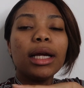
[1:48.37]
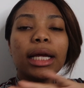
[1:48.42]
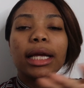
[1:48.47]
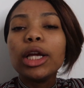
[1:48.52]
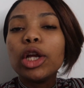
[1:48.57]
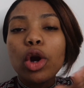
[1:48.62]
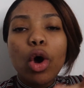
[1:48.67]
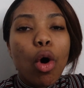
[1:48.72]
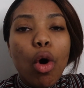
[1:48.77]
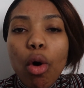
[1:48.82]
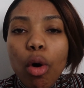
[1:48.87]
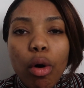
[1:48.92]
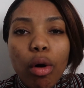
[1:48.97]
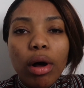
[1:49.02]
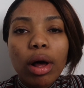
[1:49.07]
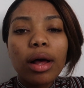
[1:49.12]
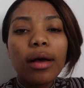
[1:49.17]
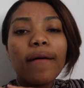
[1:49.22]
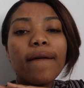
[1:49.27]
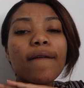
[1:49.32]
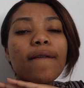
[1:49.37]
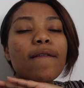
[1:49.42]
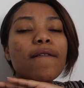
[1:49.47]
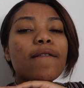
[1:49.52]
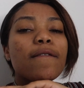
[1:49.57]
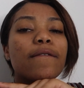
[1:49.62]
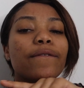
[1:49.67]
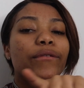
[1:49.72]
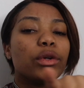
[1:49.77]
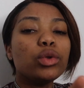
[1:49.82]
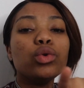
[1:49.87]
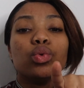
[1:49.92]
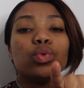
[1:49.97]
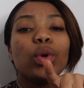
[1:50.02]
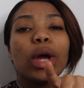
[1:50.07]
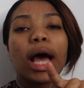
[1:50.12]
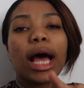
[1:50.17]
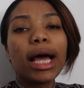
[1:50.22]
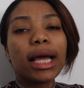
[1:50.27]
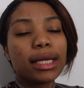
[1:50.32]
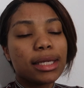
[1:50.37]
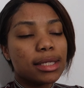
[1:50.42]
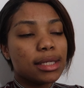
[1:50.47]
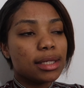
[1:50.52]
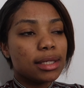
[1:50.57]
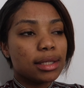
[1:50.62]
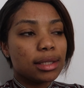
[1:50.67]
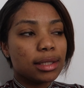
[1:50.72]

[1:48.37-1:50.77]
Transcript: it all for you guys.